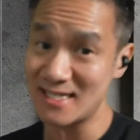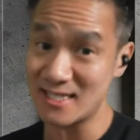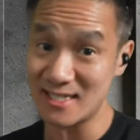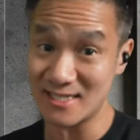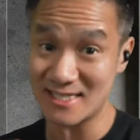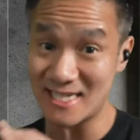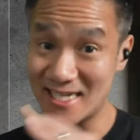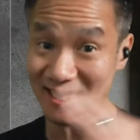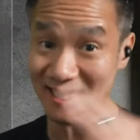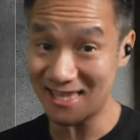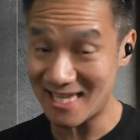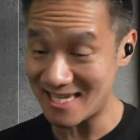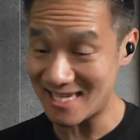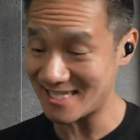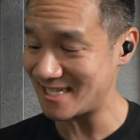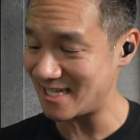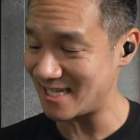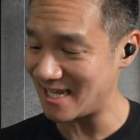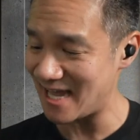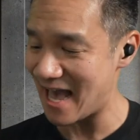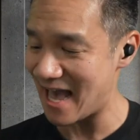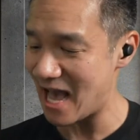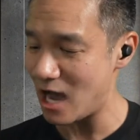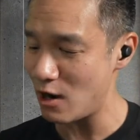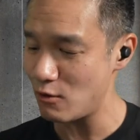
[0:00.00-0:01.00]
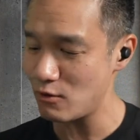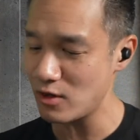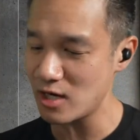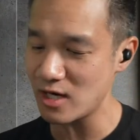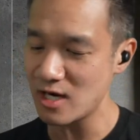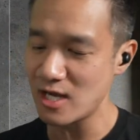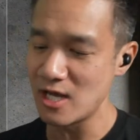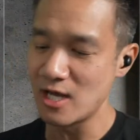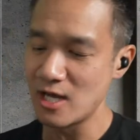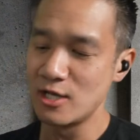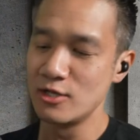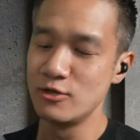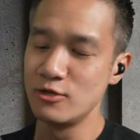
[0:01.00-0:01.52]
it's going to take less than an hour.
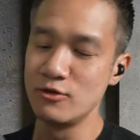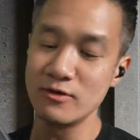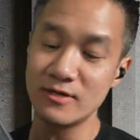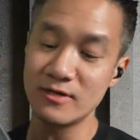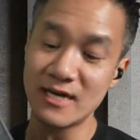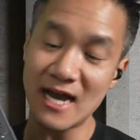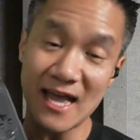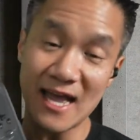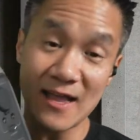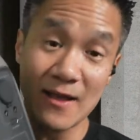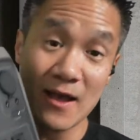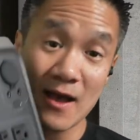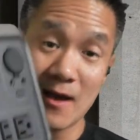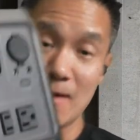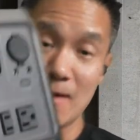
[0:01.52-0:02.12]
You got